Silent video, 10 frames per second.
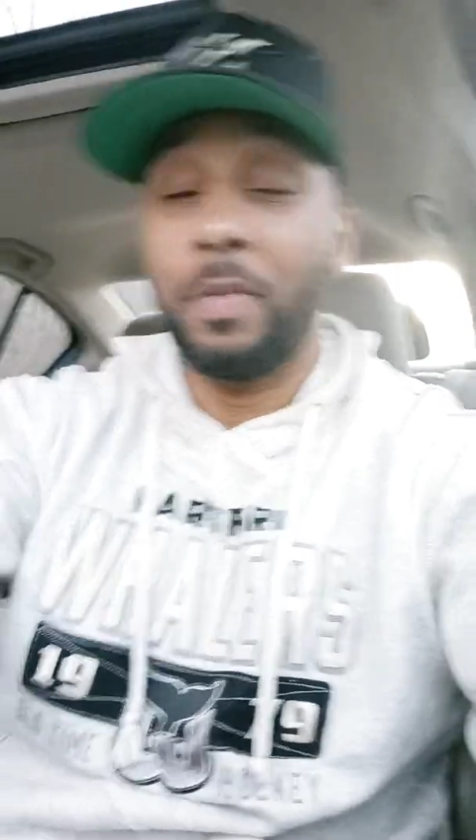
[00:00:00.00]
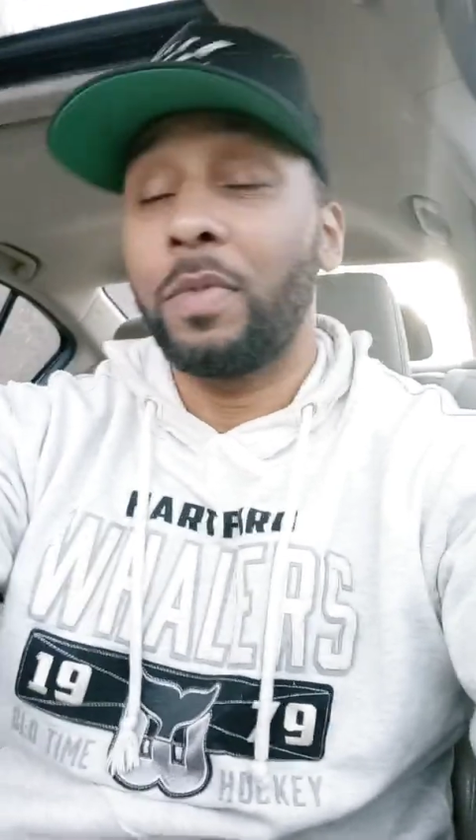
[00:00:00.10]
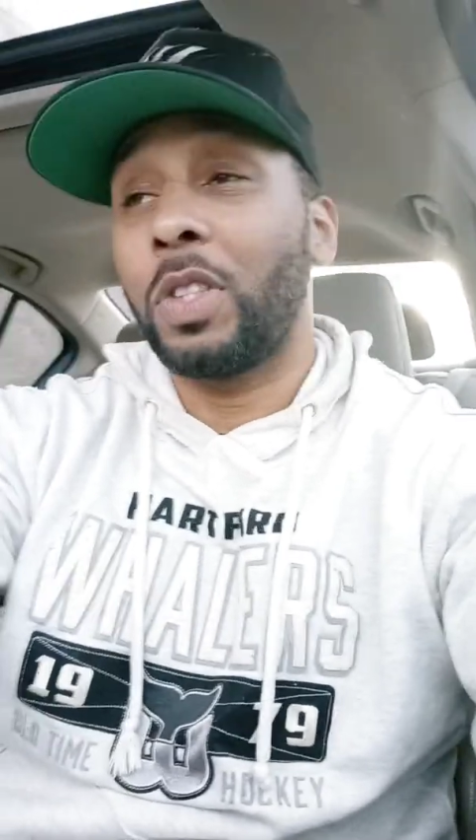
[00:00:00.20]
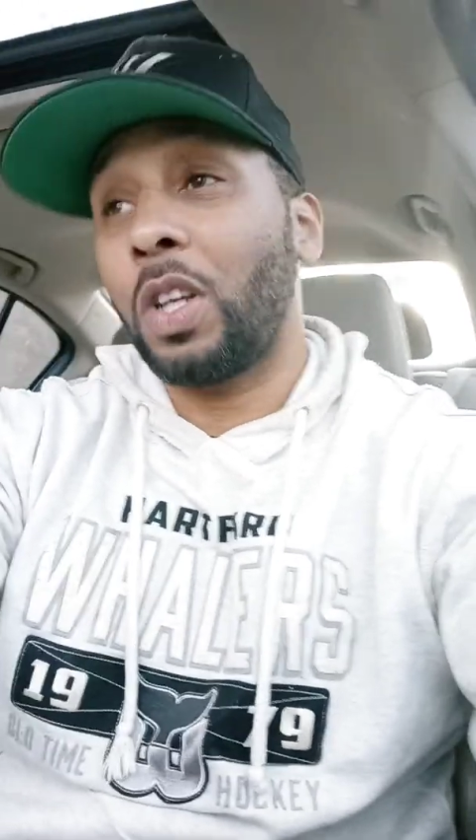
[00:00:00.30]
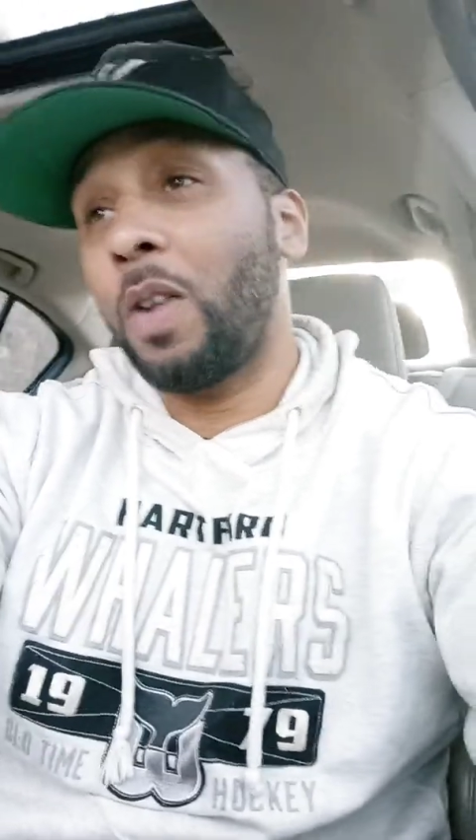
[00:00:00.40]

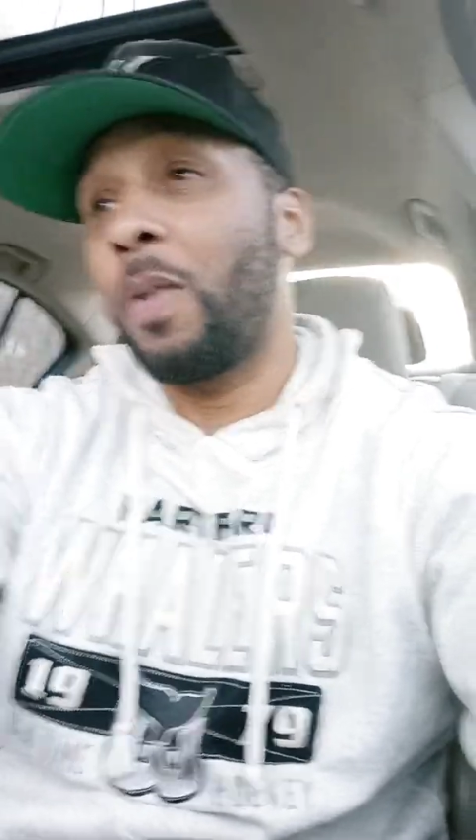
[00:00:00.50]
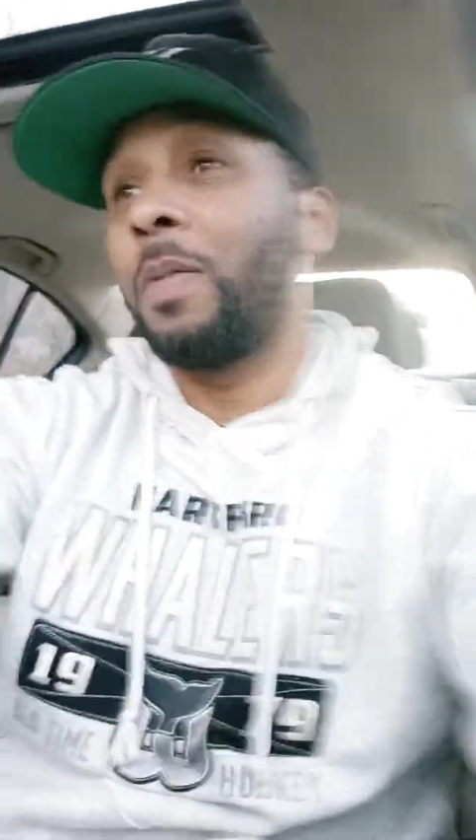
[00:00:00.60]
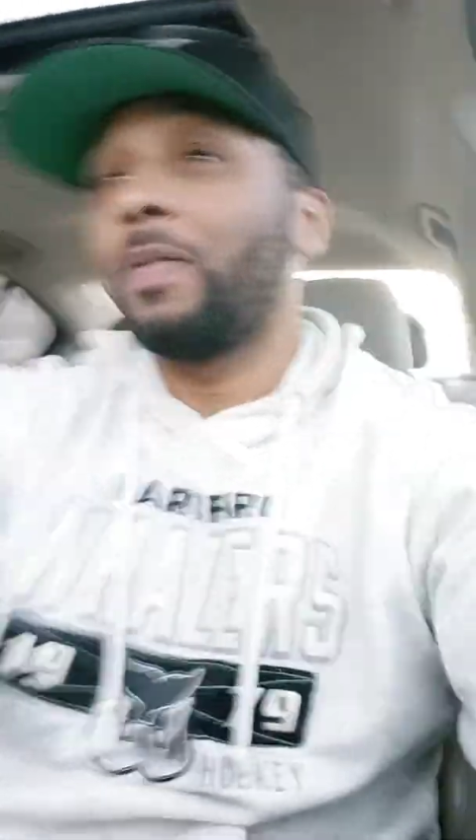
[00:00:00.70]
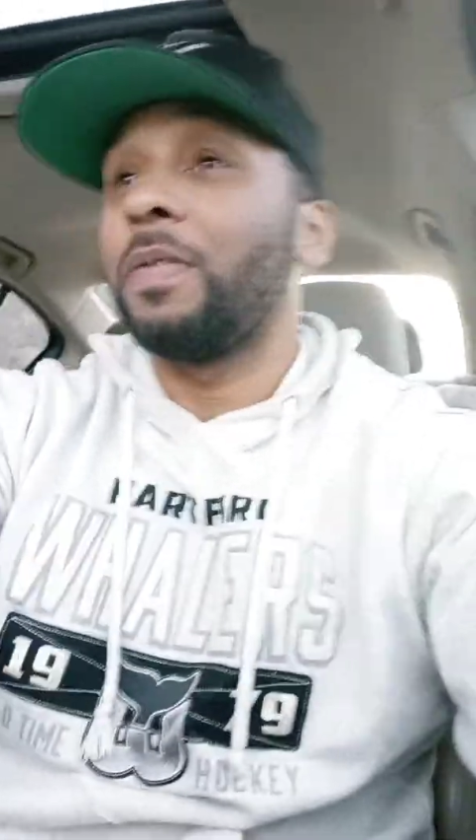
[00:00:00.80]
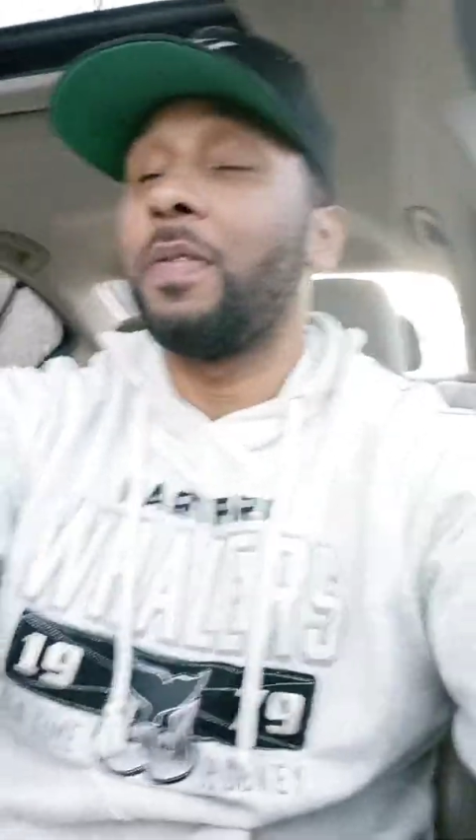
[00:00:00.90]
So
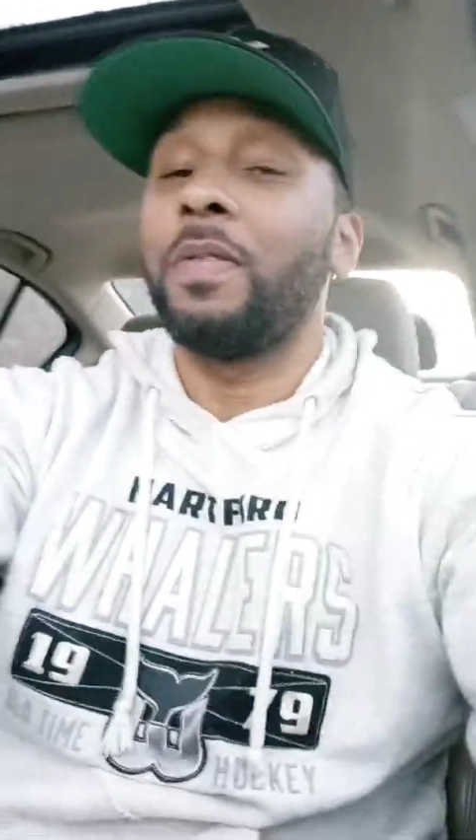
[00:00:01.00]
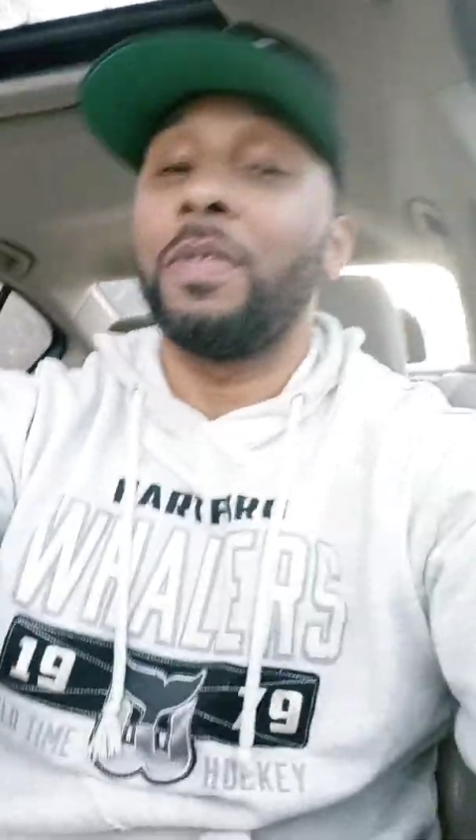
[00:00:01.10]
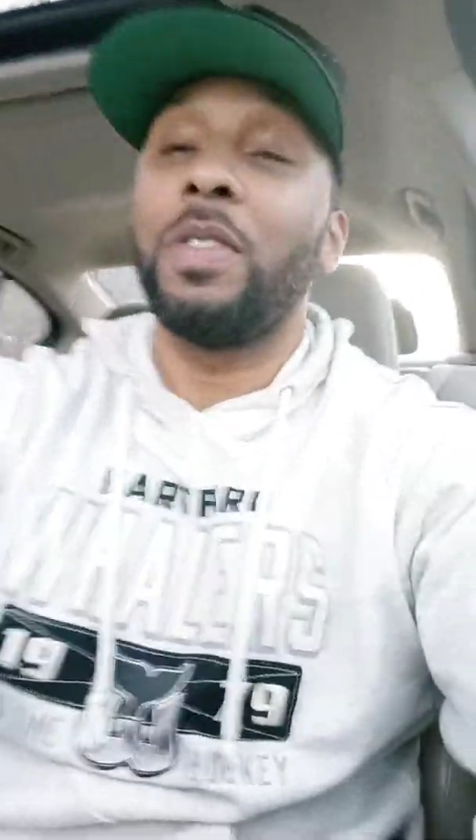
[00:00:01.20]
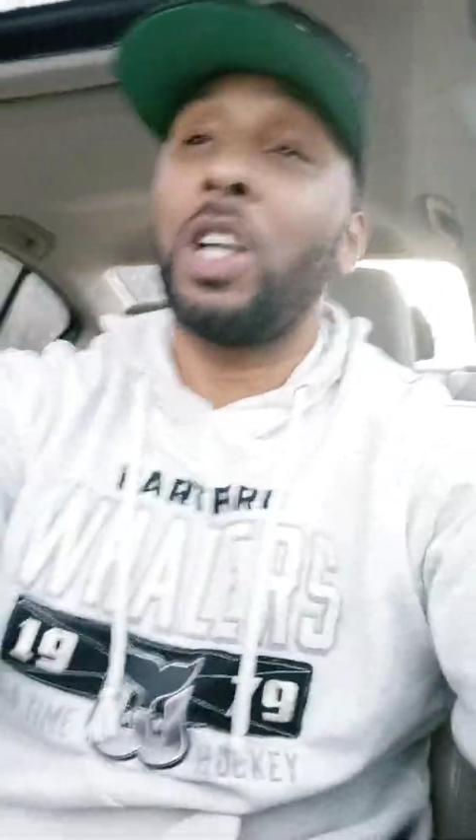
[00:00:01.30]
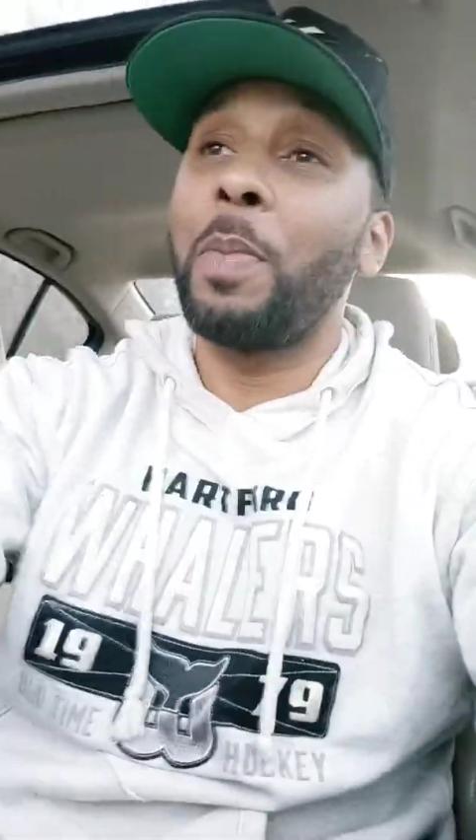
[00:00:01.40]

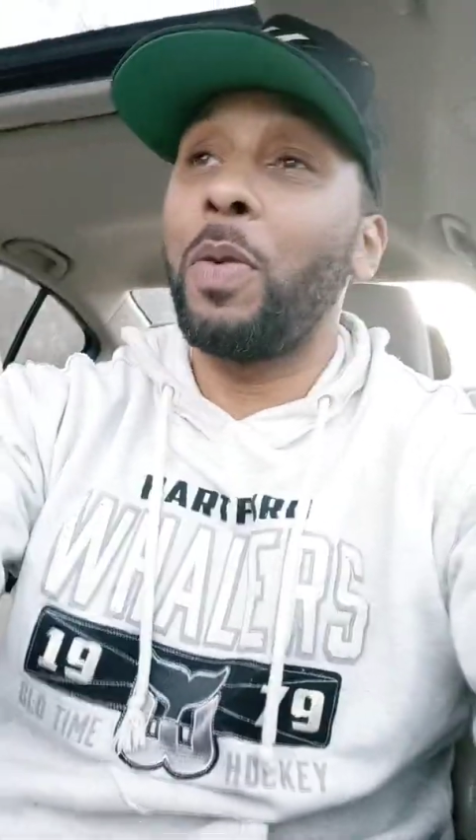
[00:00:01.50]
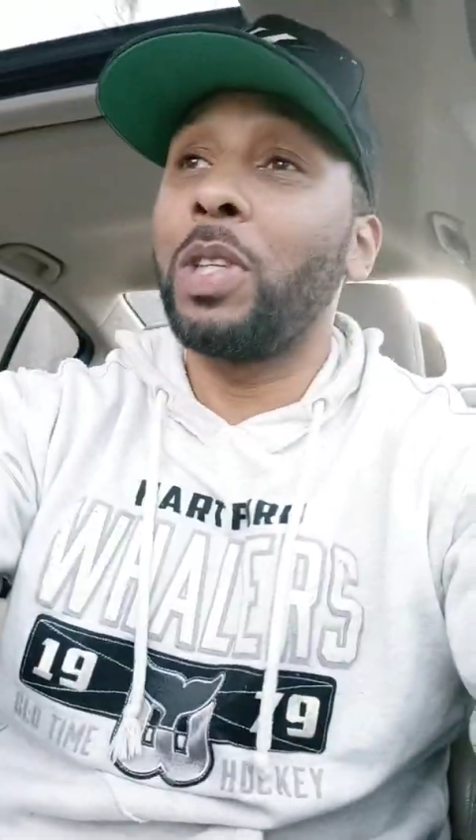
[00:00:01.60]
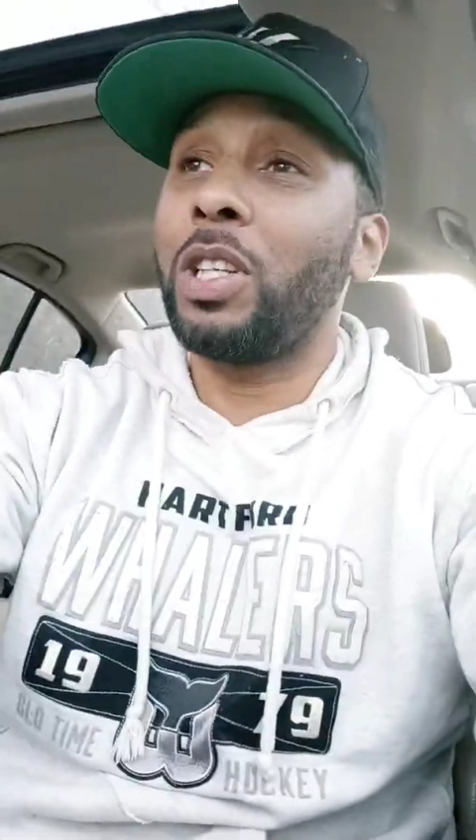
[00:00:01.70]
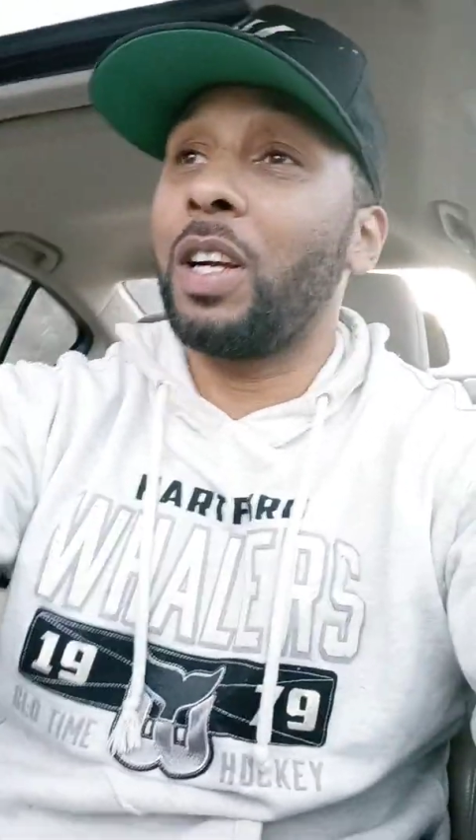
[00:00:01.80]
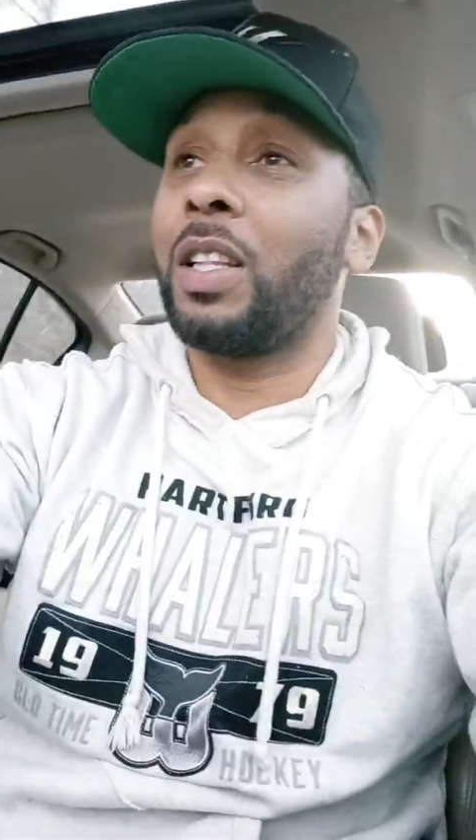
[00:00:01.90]
tell me what
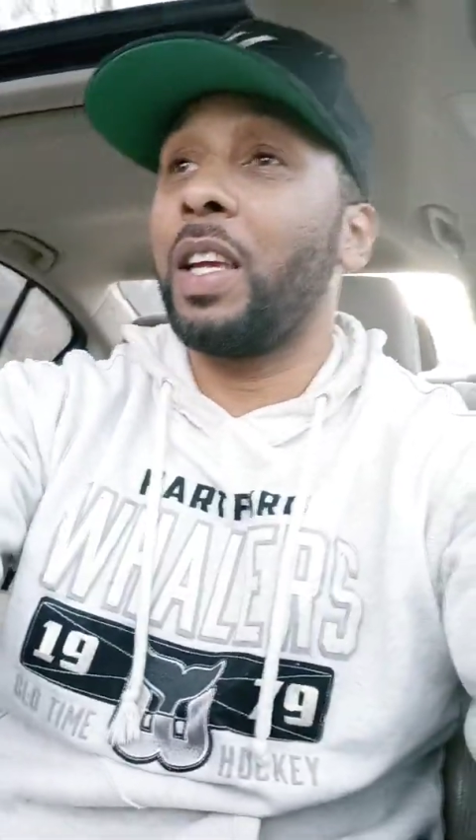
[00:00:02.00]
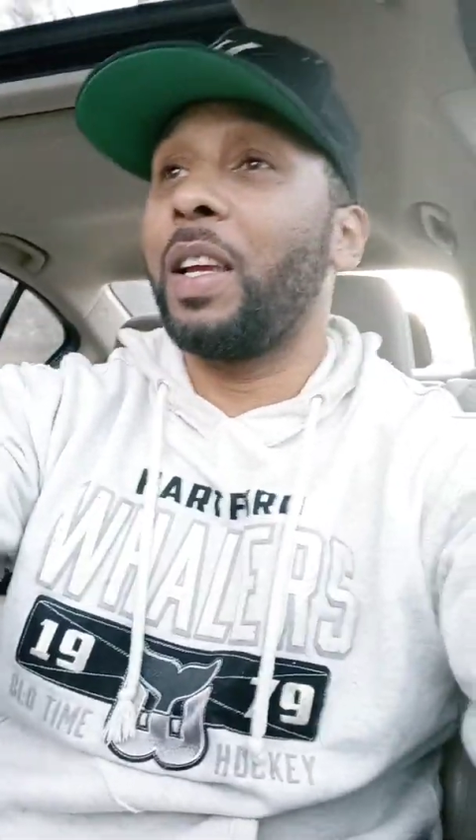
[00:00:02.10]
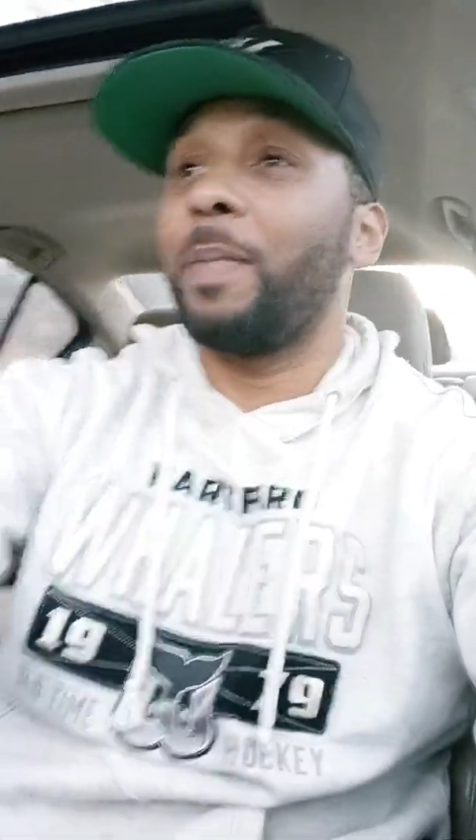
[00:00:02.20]
y'all think,